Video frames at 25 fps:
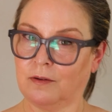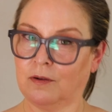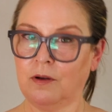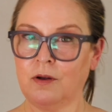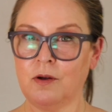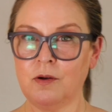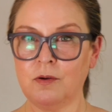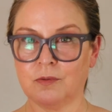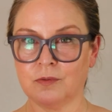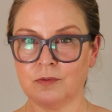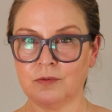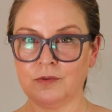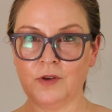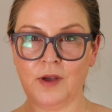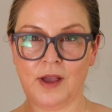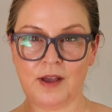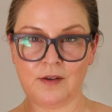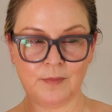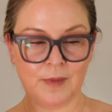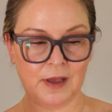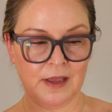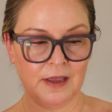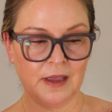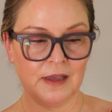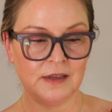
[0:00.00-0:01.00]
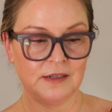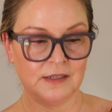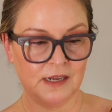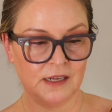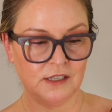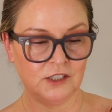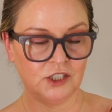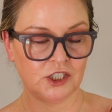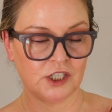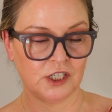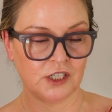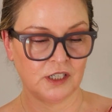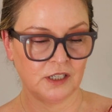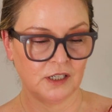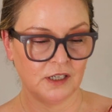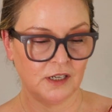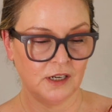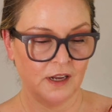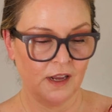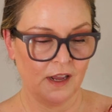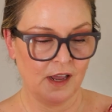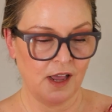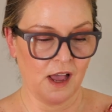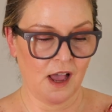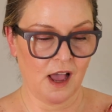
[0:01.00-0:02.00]
Oh, you have my attention.
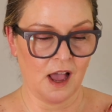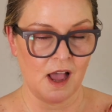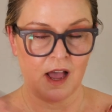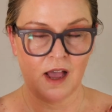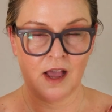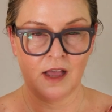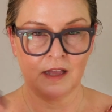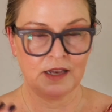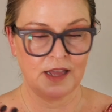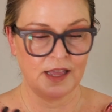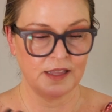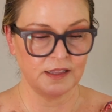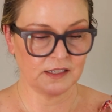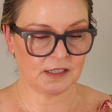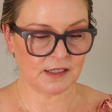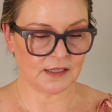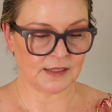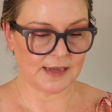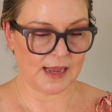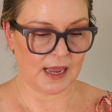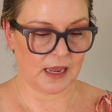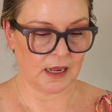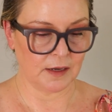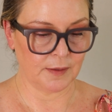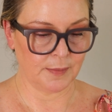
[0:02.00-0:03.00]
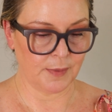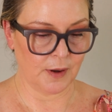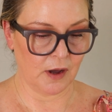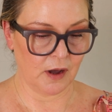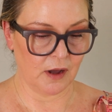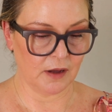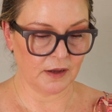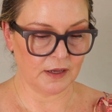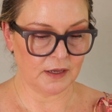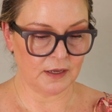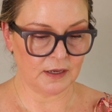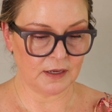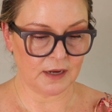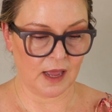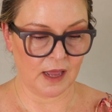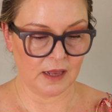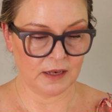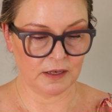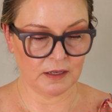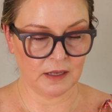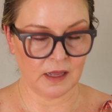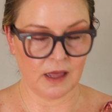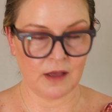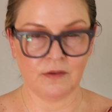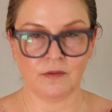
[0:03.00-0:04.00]
I like the side pocket. I
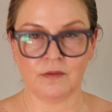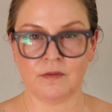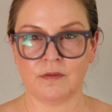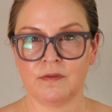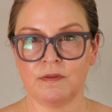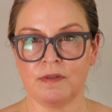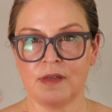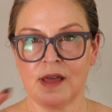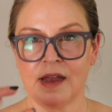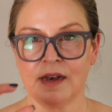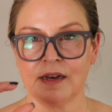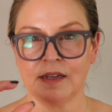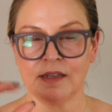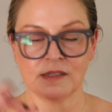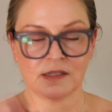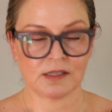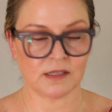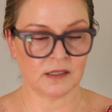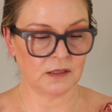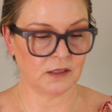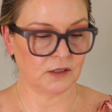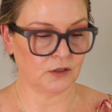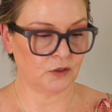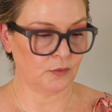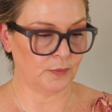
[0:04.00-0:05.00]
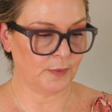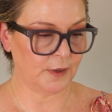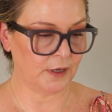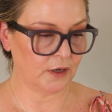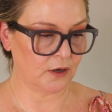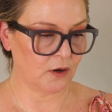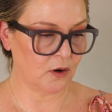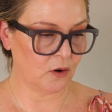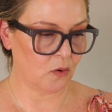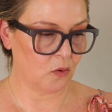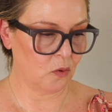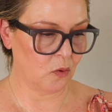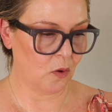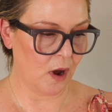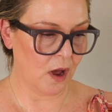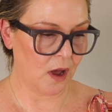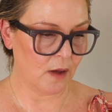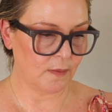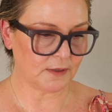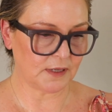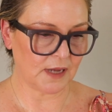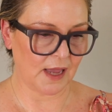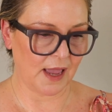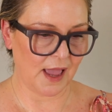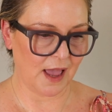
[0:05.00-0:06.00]
love that it's a little bit
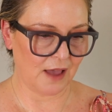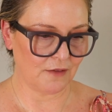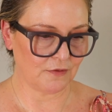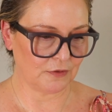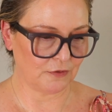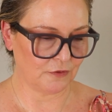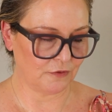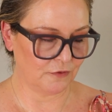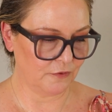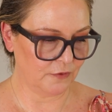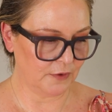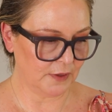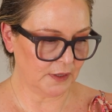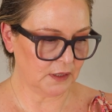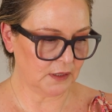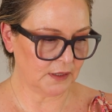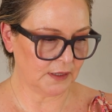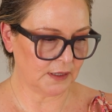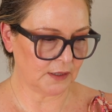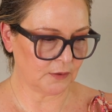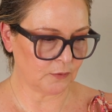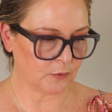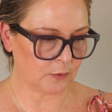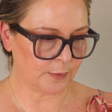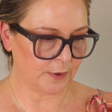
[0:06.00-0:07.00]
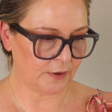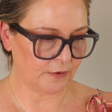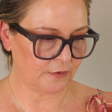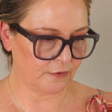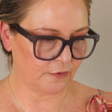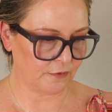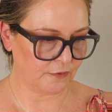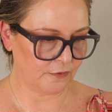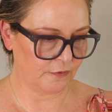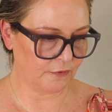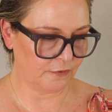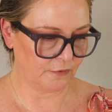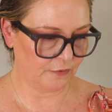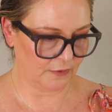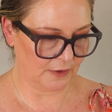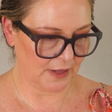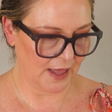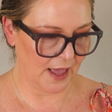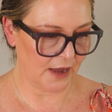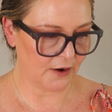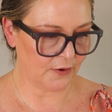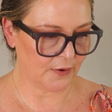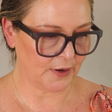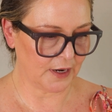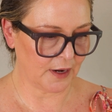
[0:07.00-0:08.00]
cropped. I have a feeling it will be
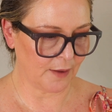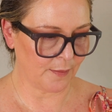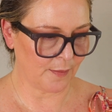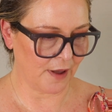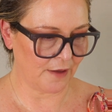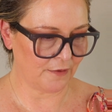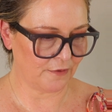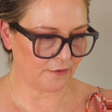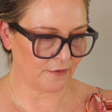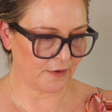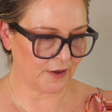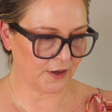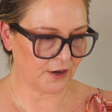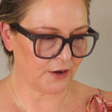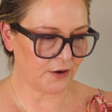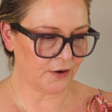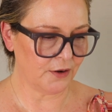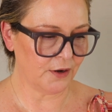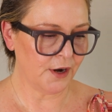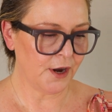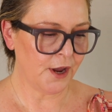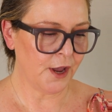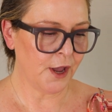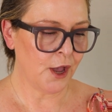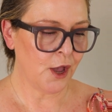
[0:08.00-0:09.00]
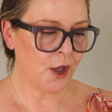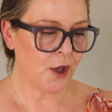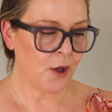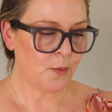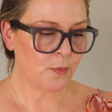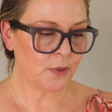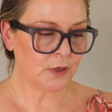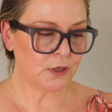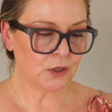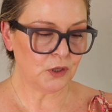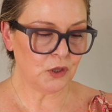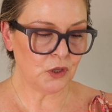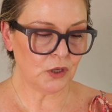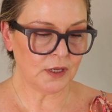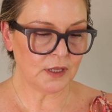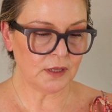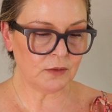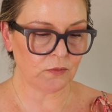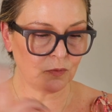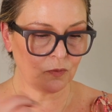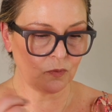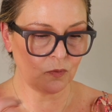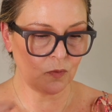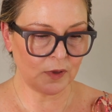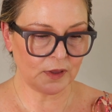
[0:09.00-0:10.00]
flattering on my figure. But look at
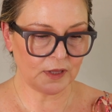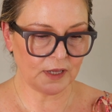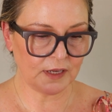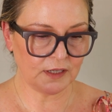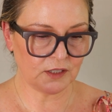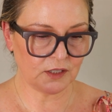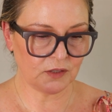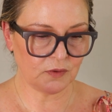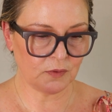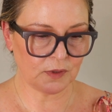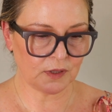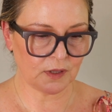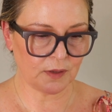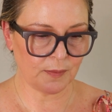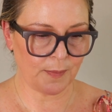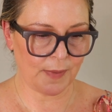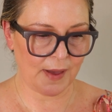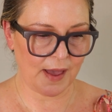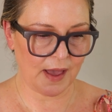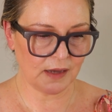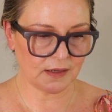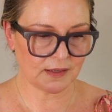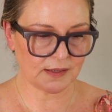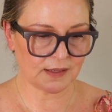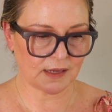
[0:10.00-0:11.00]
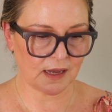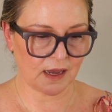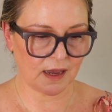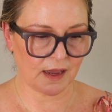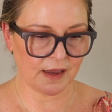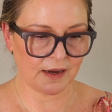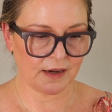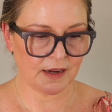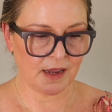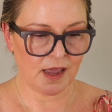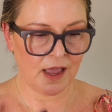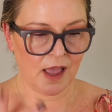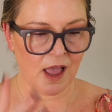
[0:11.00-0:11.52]
what they do with the backside.